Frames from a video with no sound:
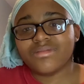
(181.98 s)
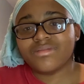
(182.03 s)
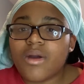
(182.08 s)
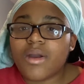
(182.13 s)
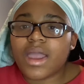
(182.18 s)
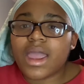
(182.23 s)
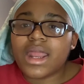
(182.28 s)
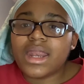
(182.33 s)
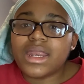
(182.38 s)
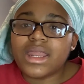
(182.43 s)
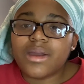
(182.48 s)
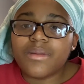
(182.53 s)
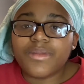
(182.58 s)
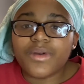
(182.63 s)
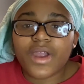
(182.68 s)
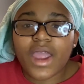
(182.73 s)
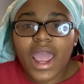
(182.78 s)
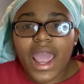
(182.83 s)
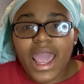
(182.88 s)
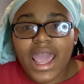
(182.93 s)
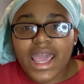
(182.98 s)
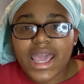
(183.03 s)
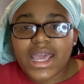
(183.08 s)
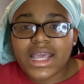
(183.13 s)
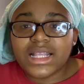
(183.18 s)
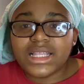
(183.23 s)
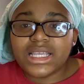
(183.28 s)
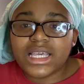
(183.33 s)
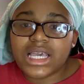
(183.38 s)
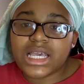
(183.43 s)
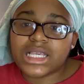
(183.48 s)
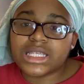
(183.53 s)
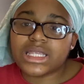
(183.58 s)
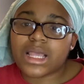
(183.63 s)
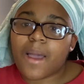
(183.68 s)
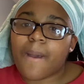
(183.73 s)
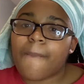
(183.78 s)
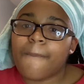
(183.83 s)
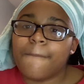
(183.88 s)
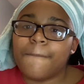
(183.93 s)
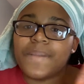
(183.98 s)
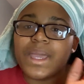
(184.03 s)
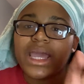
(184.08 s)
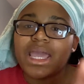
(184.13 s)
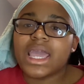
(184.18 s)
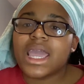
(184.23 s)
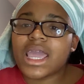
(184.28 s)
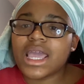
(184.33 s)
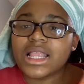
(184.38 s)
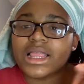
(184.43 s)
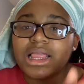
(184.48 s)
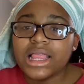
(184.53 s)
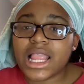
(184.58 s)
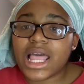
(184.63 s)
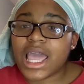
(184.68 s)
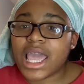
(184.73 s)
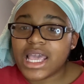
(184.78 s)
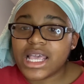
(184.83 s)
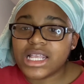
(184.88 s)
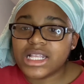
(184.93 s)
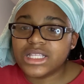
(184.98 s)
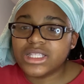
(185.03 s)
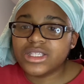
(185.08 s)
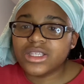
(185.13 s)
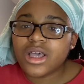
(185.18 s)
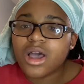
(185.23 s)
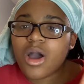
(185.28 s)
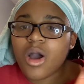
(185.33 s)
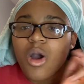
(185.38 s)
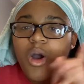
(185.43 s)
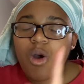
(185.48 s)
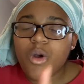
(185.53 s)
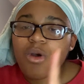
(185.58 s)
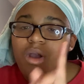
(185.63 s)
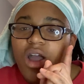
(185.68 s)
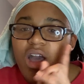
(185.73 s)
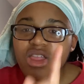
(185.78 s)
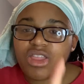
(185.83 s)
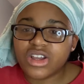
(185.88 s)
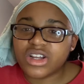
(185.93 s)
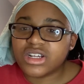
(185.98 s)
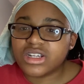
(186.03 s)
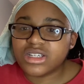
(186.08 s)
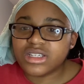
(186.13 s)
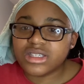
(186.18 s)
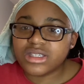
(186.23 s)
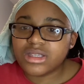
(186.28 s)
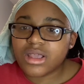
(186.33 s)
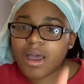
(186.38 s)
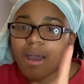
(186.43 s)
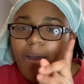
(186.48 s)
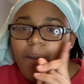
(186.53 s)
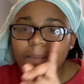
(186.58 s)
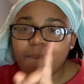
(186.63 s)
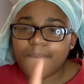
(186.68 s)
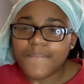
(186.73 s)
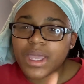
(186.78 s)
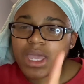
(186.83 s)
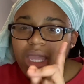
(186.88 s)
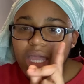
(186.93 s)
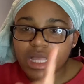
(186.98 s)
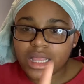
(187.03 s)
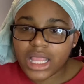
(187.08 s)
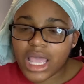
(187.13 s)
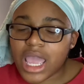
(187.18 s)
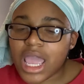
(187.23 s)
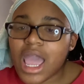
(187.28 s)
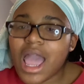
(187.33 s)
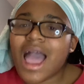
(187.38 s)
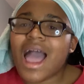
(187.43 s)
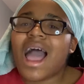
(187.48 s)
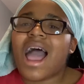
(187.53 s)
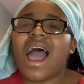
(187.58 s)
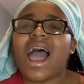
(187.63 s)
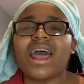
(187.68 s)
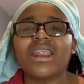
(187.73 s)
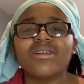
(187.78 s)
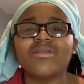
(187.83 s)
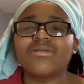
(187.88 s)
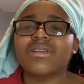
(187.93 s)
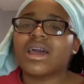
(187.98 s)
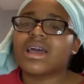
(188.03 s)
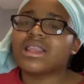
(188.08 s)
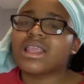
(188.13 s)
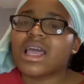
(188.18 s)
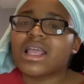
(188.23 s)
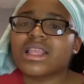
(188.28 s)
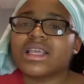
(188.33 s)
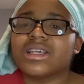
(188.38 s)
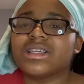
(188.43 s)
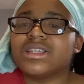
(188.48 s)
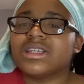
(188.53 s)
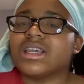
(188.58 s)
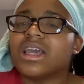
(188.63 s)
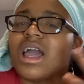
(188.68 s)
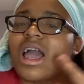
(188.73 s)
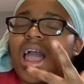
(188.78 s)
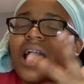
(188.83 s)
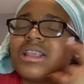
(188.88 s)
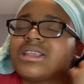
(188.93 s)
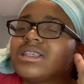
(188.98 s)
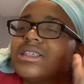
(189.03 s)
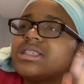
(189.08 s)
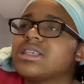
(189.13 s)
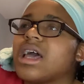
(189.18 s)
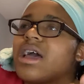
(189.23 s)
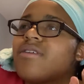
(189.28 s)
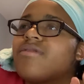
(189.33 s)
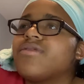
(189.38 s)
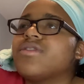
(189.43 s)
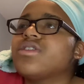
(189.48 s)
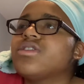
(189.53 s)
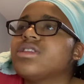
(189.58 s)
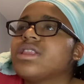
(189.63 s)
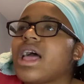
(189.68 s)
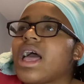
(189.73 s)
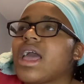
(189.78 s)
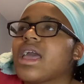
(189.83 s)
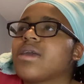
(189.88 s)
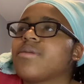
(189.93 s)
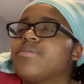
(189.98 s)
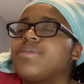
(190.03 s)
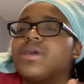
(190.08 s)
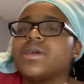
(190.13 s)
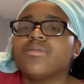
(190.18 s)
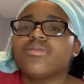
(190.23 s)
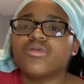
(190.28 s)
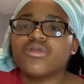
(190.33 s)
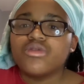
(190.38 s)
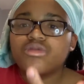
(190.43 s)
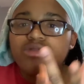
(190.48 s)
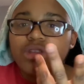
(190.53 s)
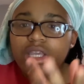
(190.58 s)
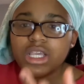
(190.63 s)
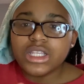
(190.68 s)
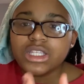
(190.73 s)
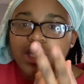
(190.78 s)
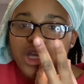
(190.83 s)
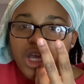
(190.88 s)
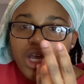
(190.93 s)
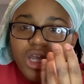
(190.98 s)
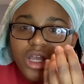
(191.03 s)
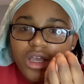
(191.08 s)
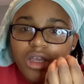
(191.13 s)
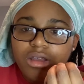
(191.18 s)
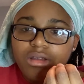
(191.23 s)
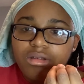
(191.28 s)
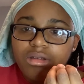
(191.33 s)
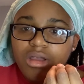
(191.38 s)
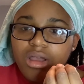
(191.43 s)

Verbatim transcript: Okay, number eight is being late or others being late. I do not like that shit. I just, I feel like people need to